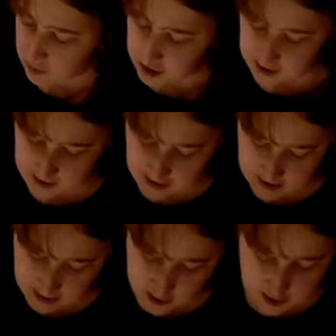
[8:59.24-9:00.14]
which is the
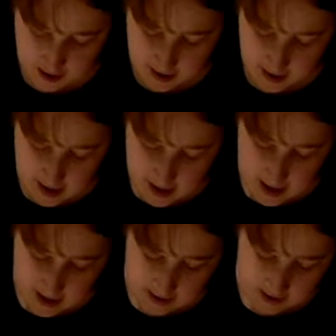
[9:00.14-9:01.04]
texturing
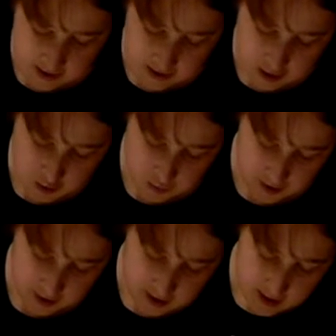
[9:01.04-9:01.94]
and the stitch
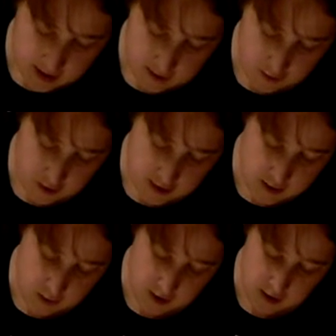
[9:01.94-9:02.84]
work. And of course you
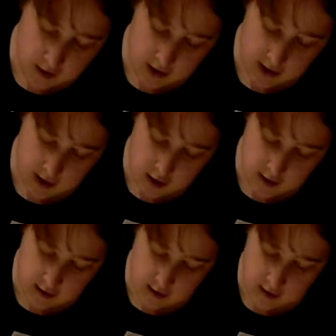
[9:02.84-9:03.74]
want to do the
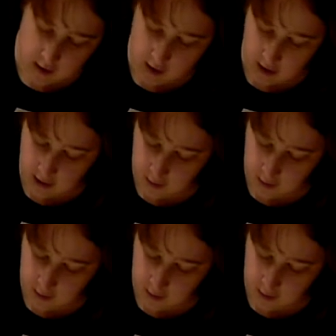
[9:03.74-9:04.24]
edges so that